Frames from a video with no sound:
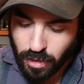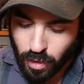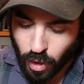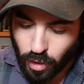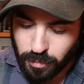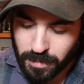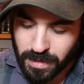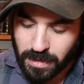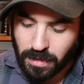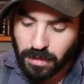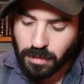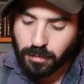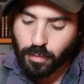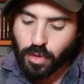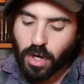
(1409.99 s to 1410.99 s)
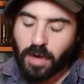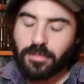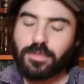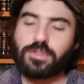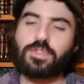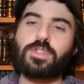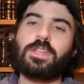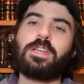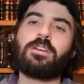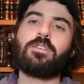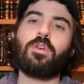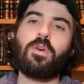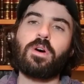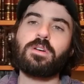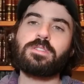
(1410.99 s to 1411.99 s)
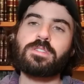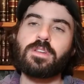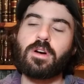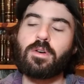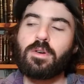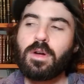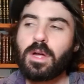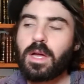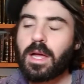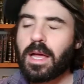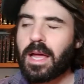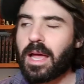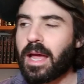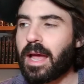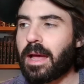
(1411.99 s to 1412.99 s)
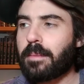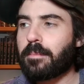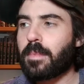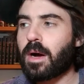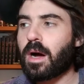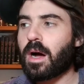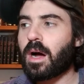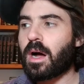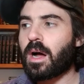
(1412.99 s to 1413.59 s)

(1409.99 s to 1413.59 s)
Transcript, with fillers: Kodman Limukafan so here also um